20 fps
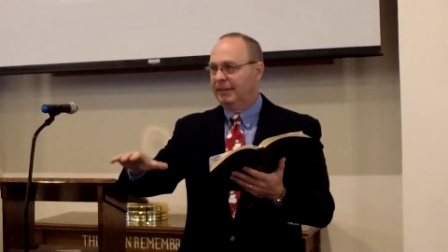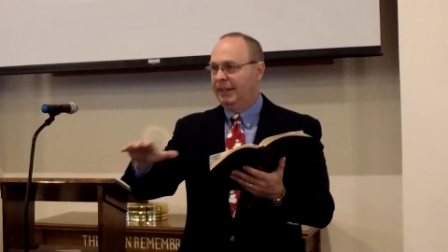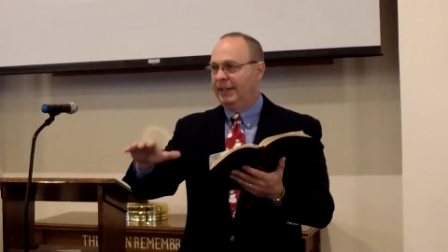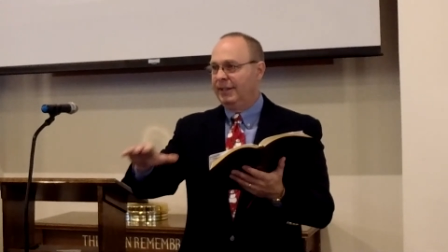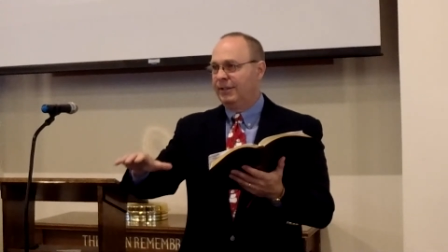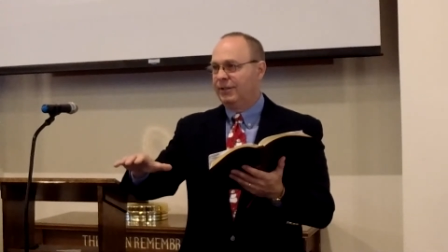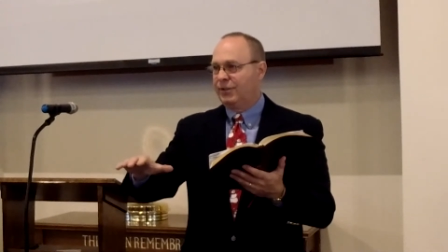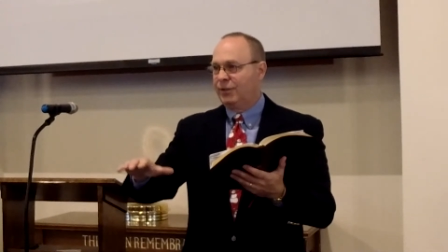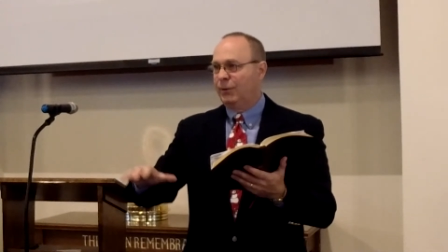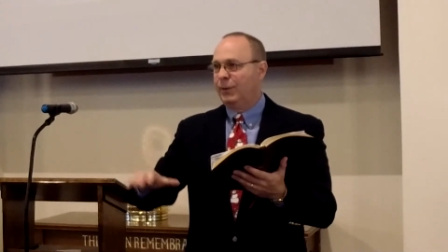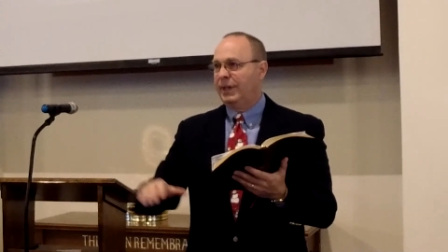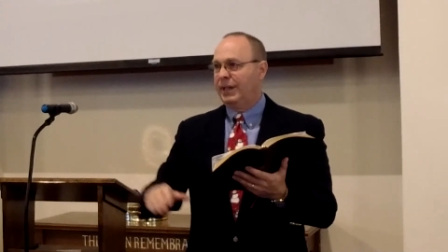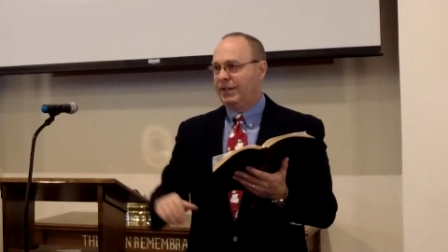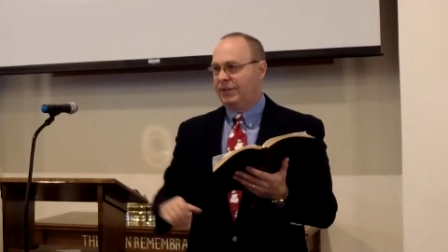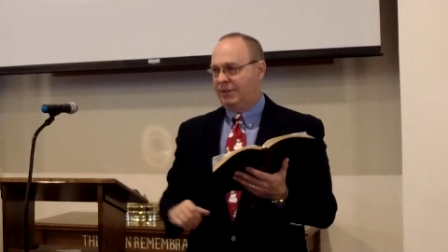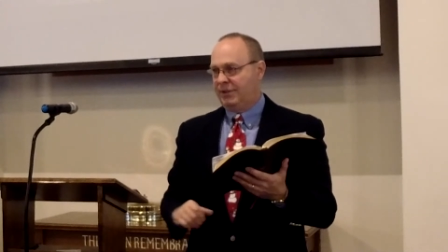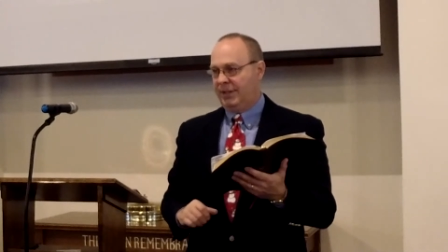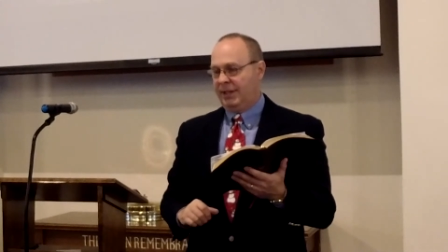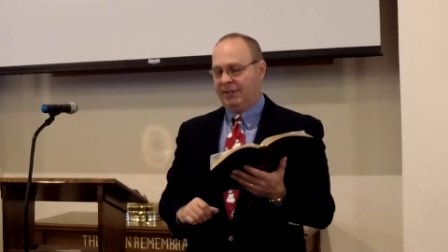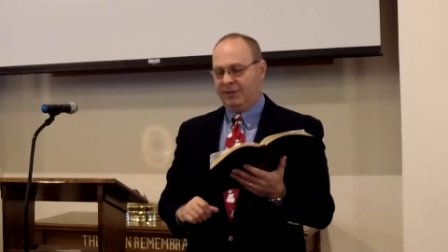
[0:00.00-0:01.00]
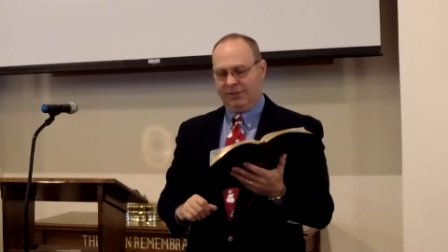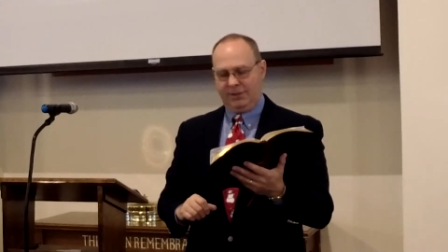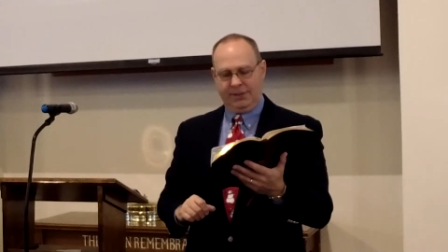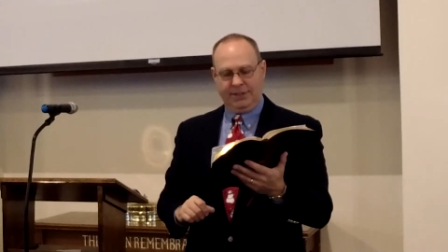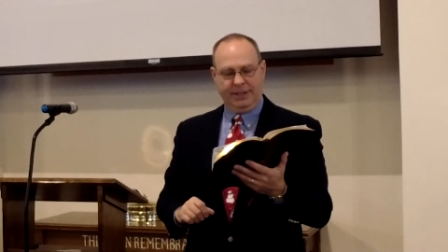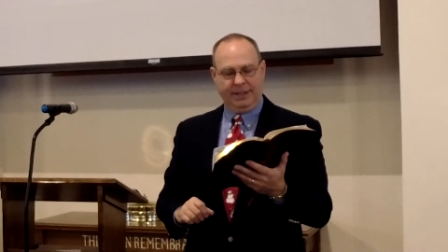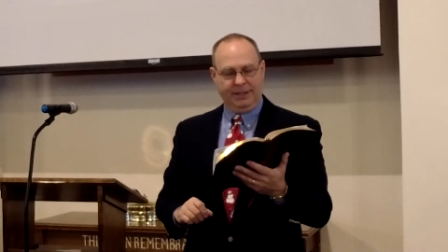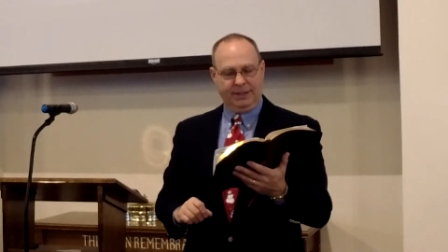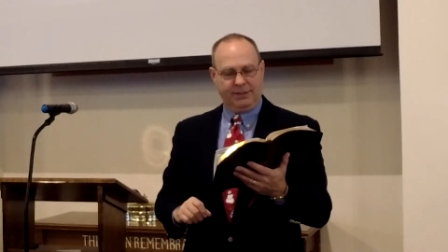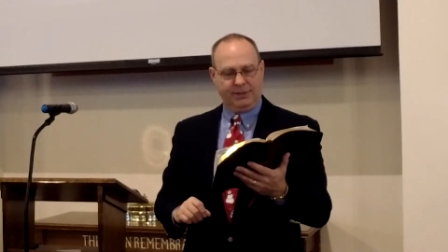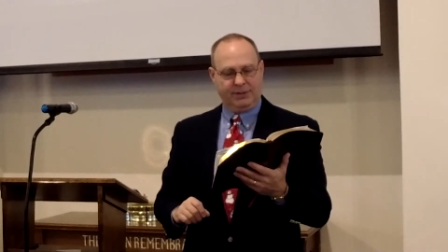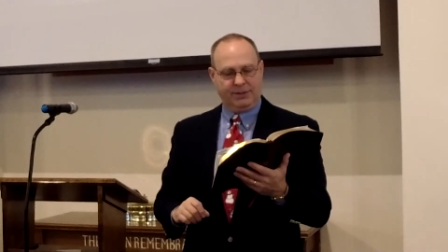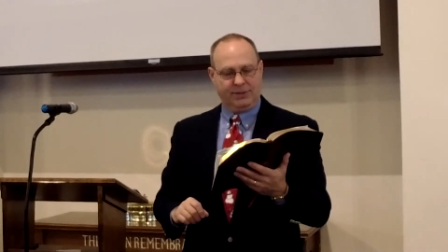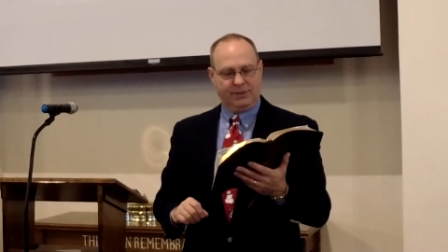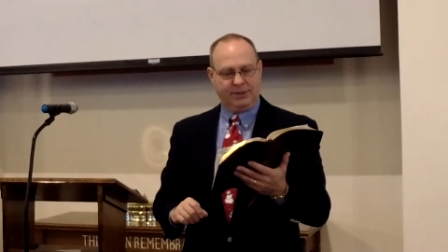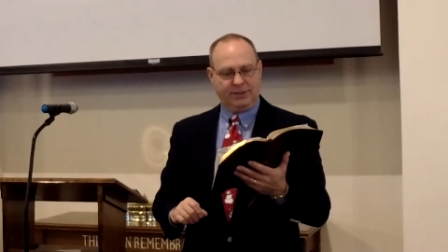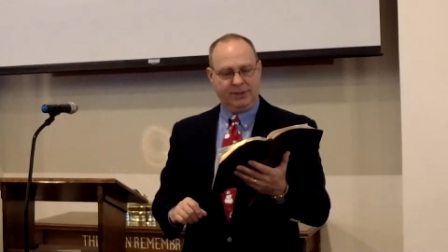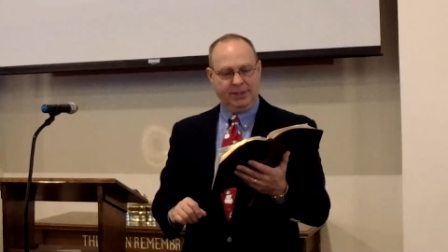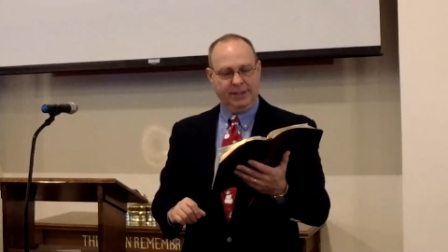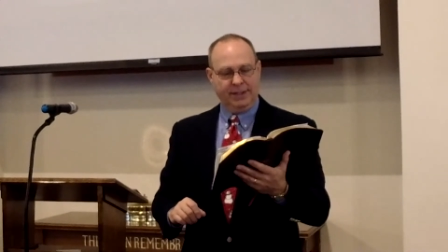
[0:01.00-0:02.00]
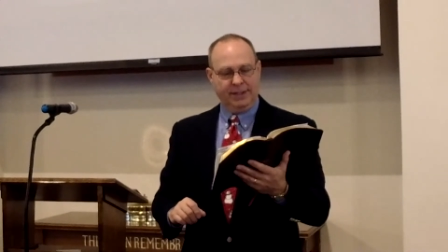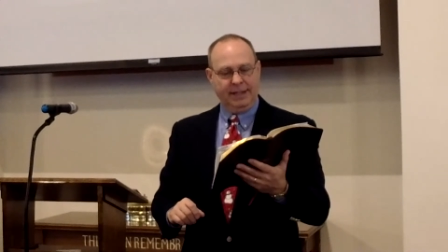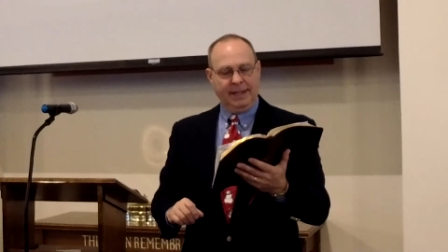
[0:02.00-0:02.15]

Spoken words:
into existence.